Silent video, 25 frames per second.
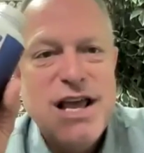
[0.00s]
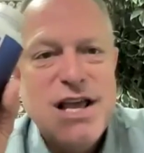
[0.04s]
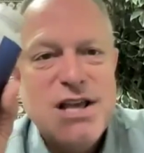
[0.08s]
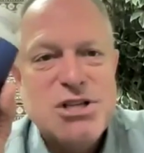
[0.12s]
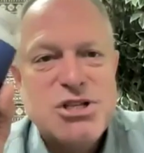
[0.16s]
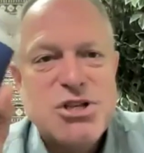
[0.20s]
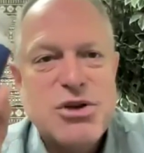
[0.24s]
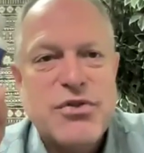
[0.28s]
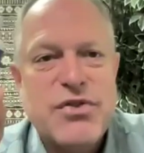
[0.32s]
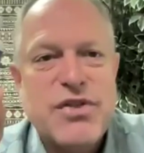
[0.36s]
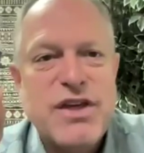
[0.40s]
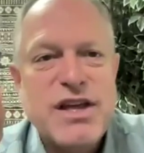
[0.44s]

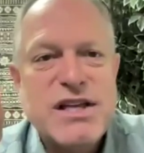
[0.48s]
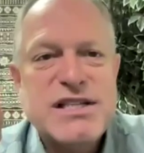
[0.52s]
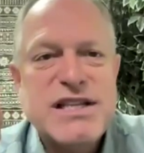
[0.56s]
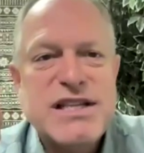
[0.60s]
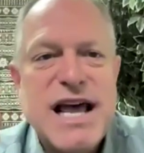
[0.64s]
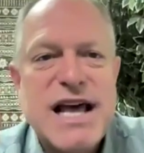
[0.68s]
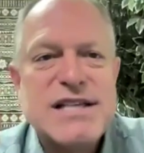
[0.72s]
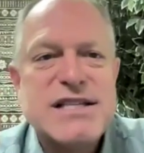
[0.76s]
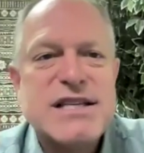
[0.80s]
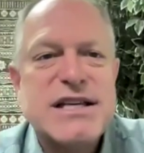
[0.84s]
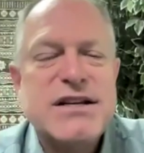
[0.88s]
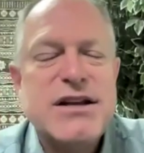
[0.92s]
So this
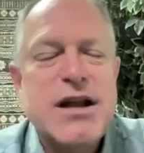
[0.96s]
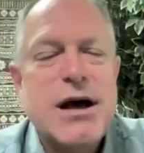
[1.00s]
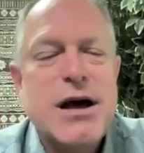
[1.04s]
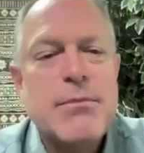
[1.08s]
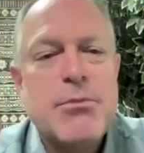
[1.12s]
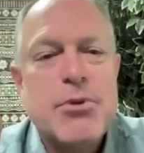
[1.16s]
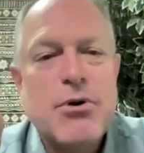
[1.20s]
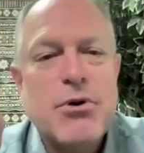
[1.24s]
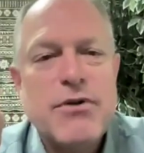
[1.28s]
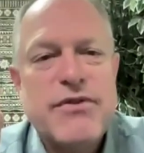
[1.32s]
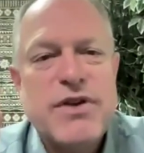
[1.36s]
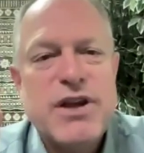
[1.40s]
has a
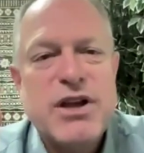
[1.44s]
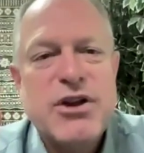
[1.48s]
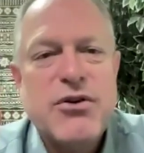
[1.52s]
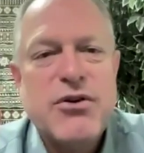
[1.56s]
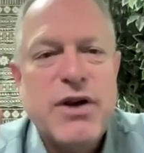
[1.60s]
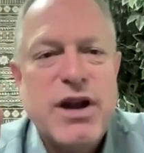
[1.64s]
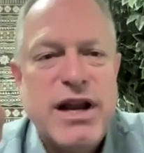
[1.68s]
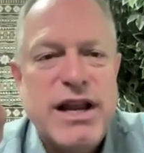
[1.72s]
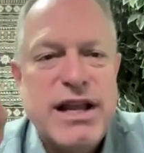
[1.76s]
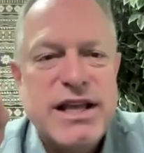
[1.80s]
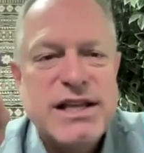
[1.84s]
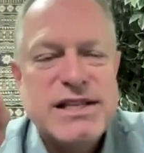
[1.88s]
number of
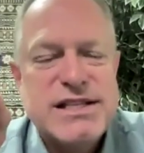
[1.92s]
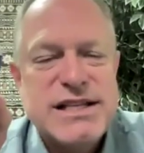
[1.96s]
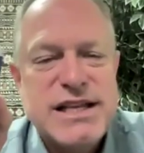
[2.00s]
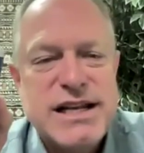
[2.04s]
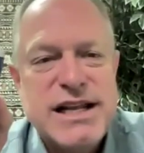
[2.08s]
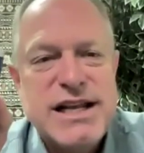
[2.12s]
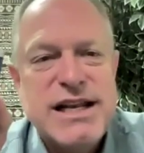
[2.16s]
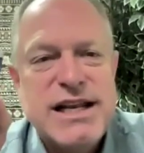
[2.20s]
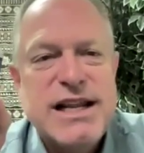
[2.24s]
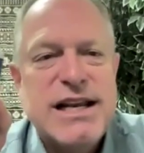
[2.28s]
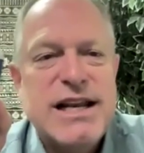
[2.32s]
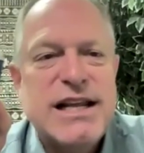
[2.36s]
ingredients in
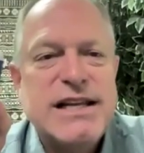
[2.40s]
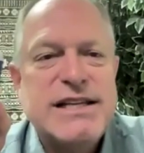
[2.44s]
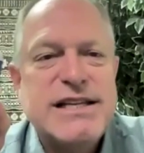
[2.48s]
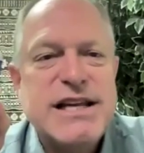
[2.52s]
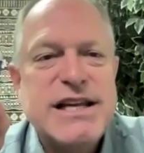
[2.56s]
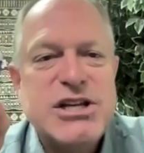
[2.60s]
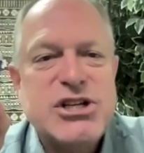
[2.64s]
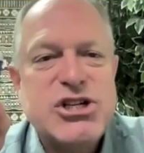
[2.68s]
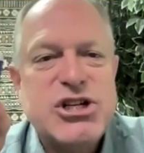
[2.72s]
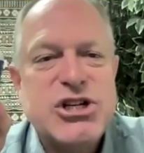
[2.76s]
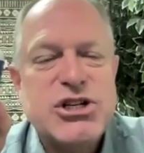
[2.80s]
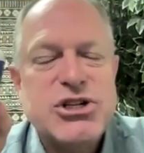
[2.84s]
it, in
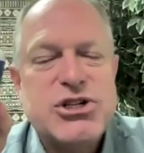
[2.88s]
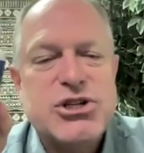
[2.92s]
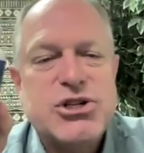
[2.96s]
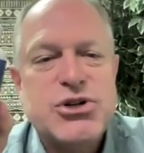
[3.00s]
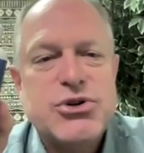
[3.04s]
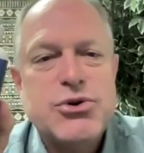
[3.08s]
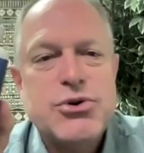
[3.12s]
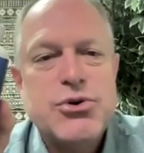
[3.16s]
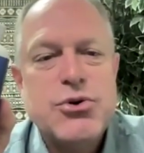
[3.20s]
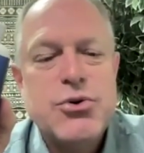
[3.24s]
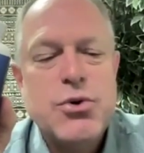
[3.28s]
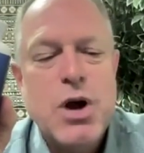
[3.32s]
addition
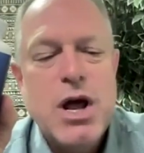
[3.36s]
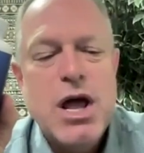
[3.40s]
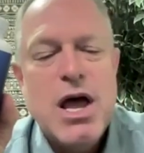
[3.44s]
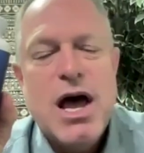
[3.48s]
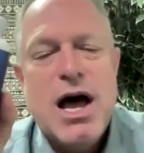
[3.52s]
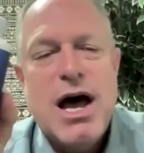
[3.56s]
to